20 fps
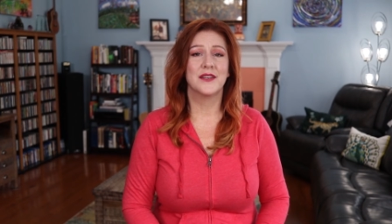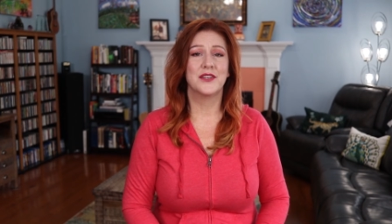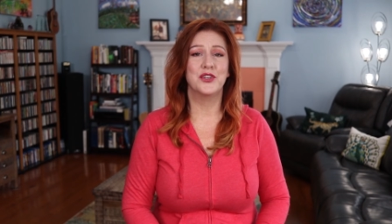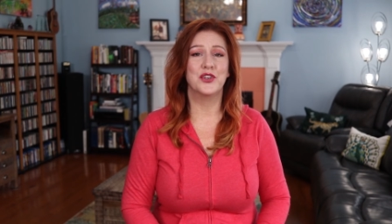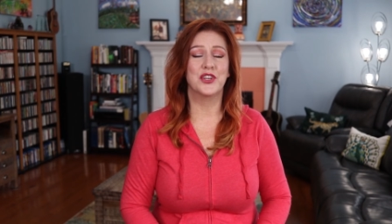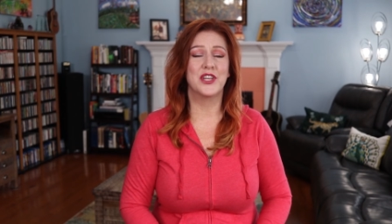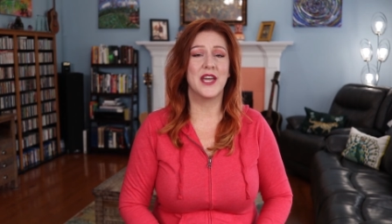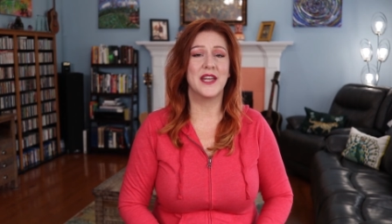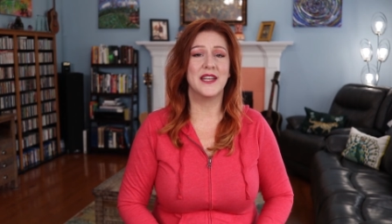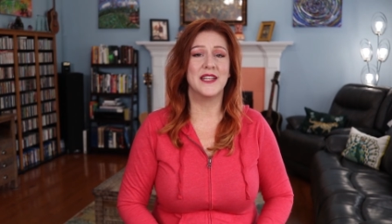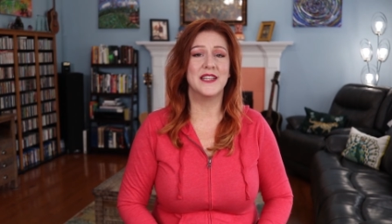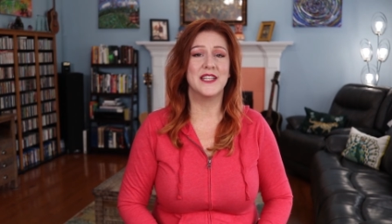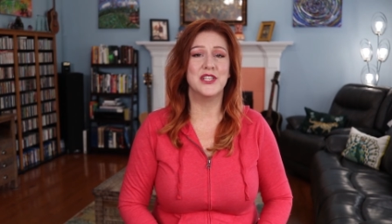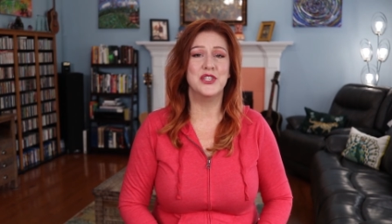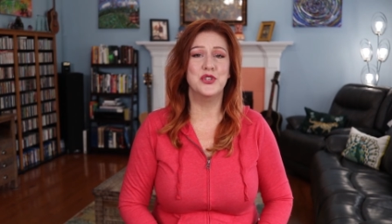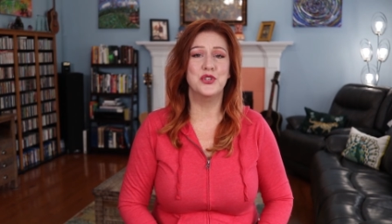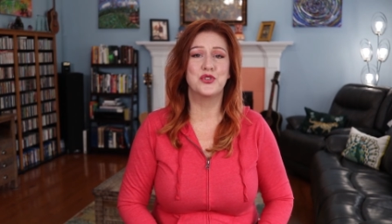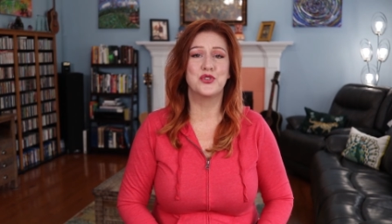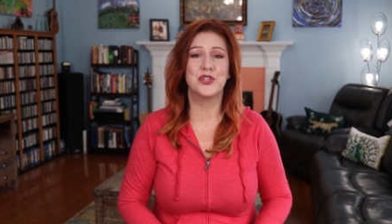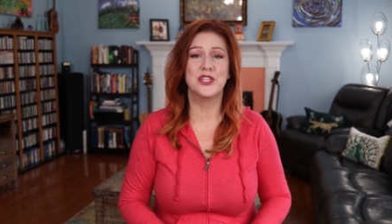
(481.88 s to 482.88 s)
you're getting the
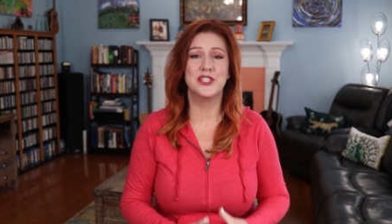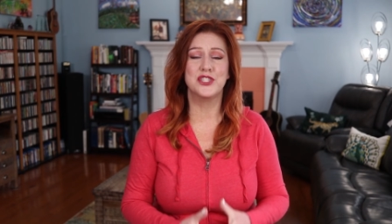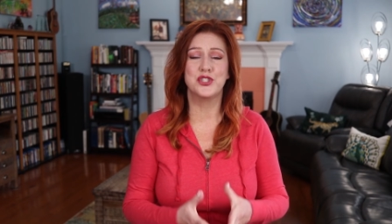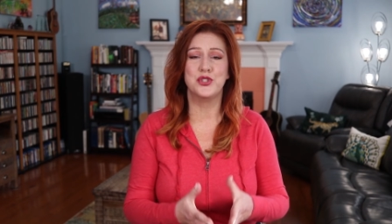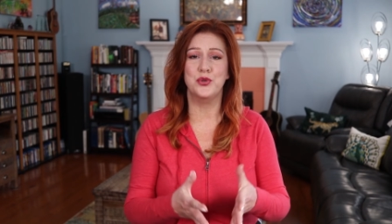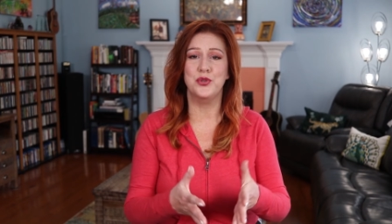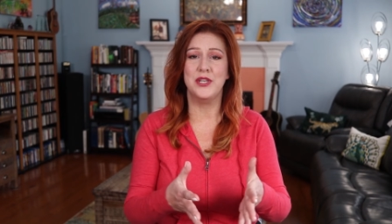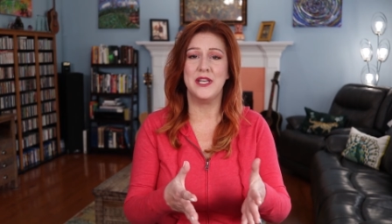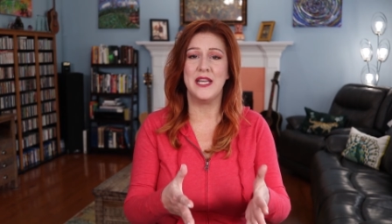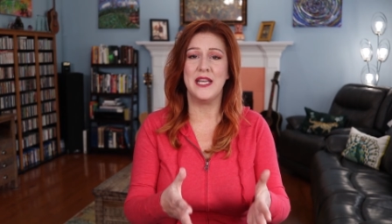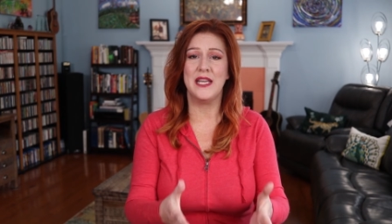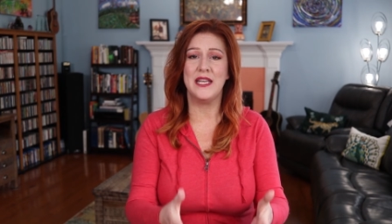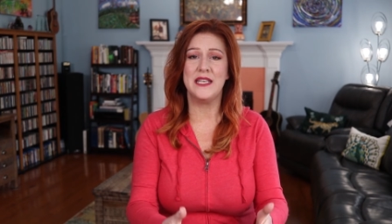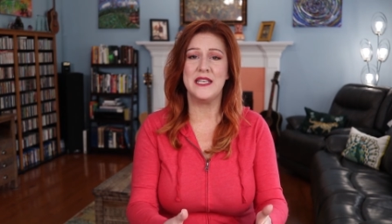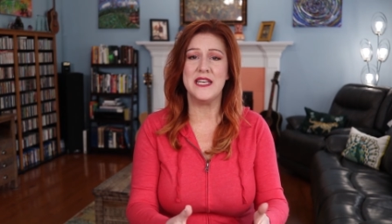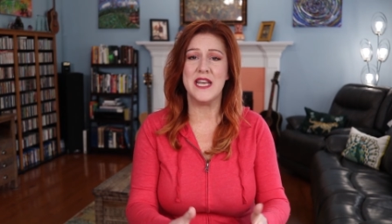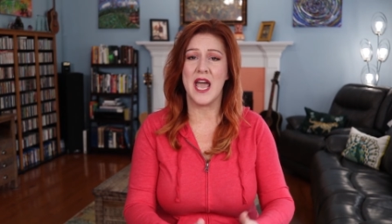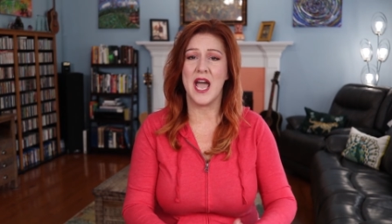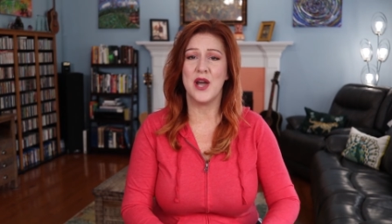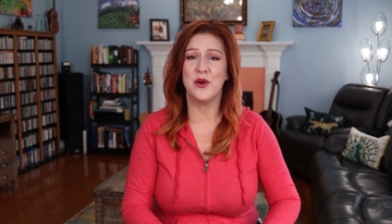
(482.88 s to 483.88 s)
nutrients you
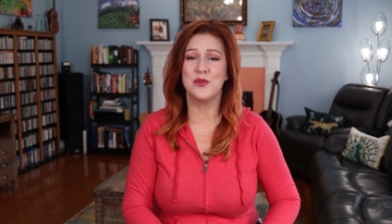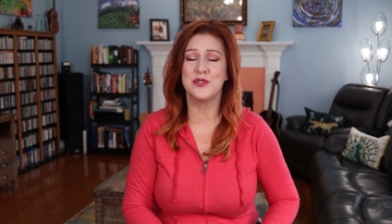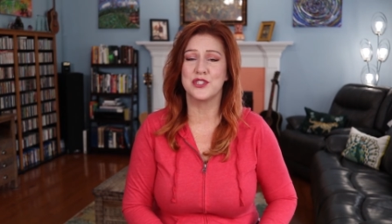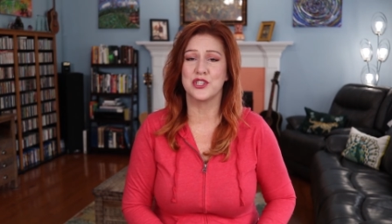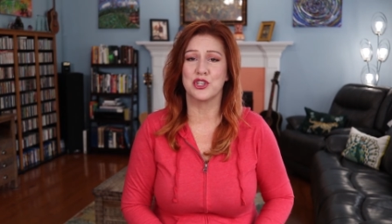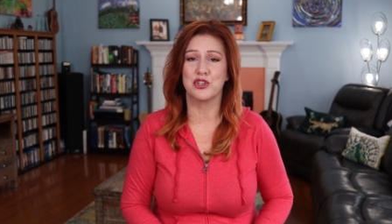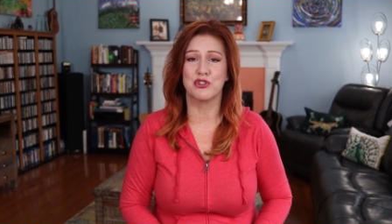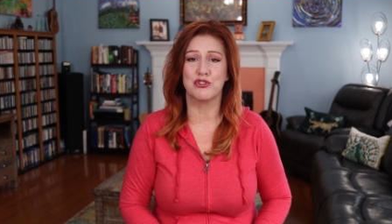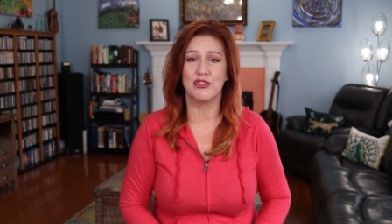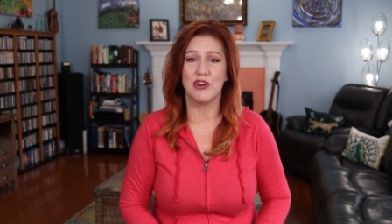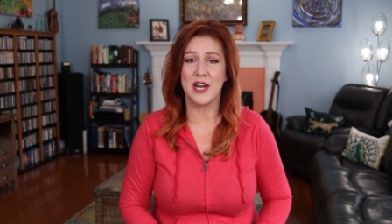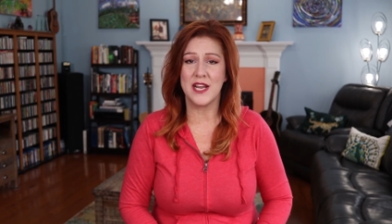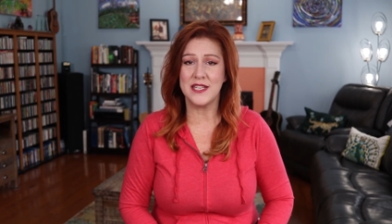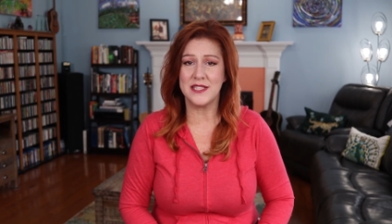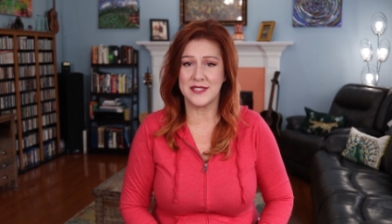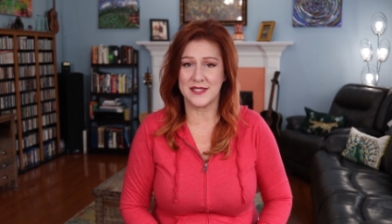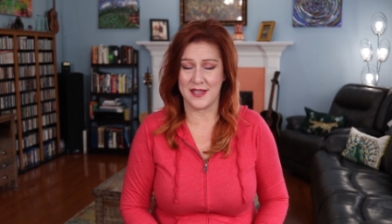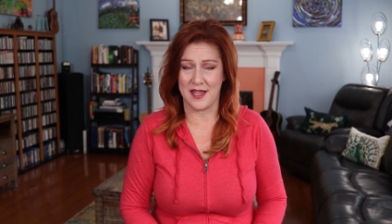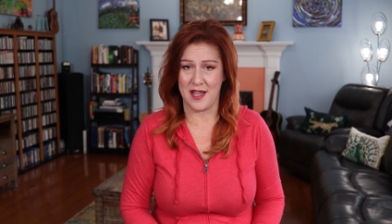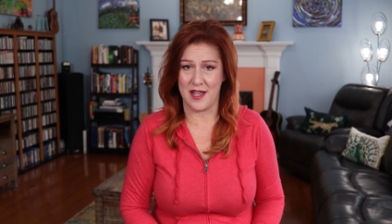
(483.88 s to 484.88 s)
need. Now is a
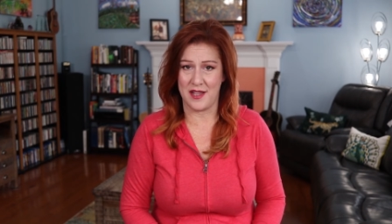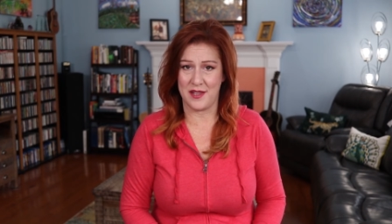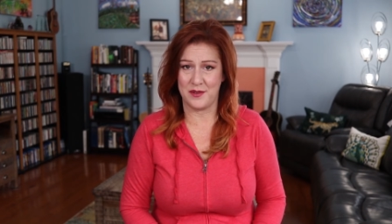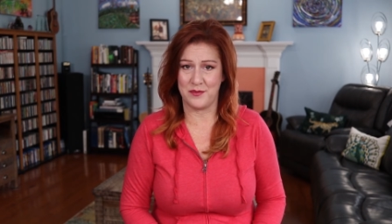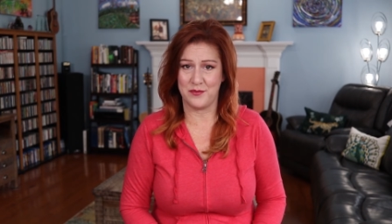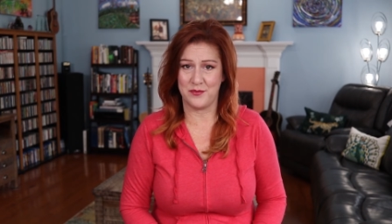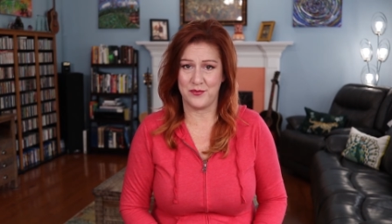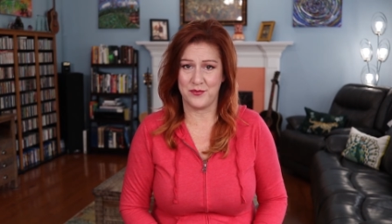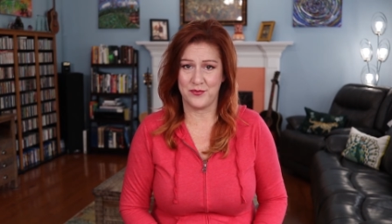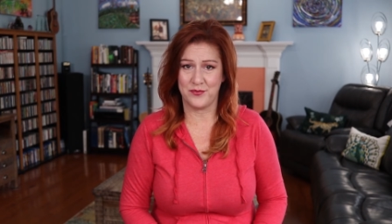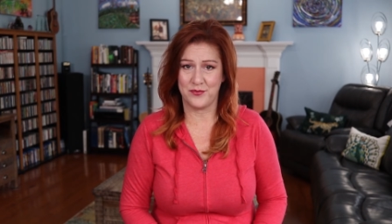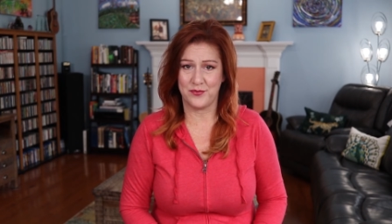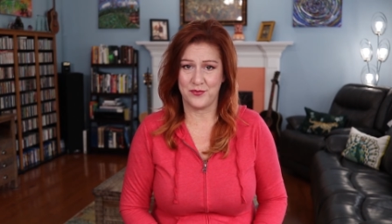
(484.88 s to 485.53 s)
great time